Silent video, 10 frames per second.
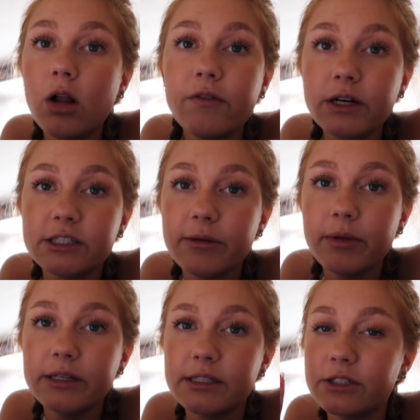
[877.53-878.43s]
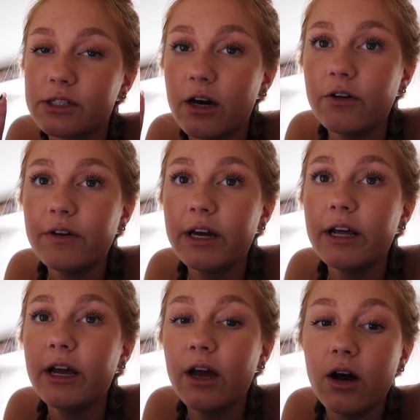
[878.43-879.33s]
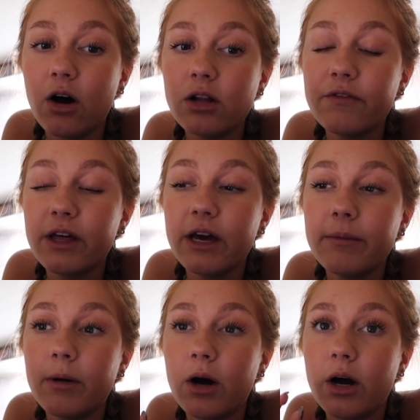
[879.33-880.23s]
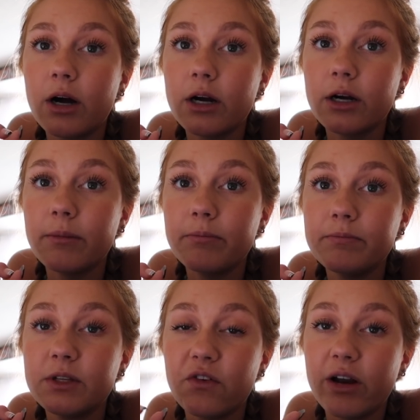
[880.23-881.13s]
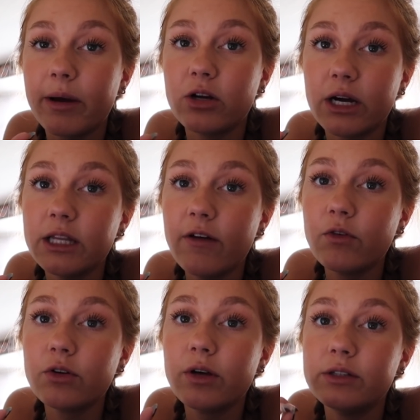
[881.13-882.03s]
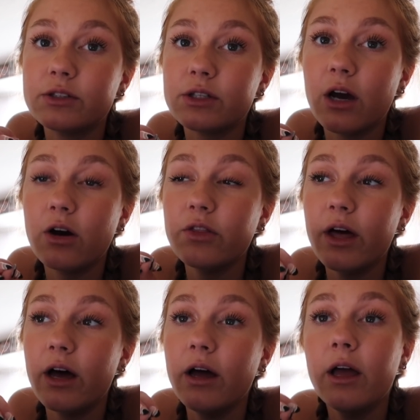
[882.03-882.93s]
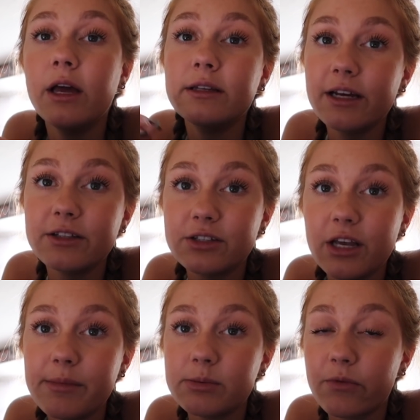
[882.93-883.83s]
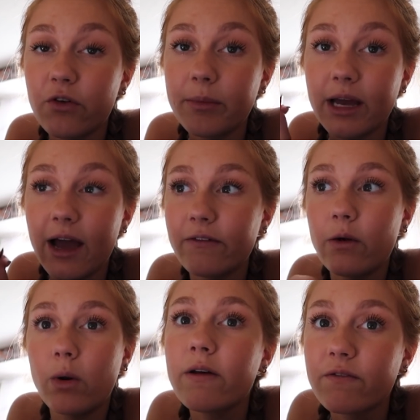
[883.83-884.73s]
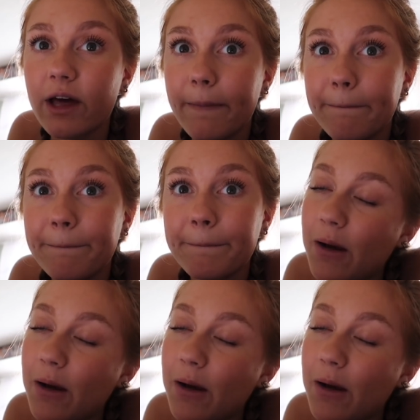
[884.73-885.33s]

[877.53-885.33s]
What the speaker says: All of our assemblies since COVID, all of them are divided by grade level, and so the dance team is performing at every one of them.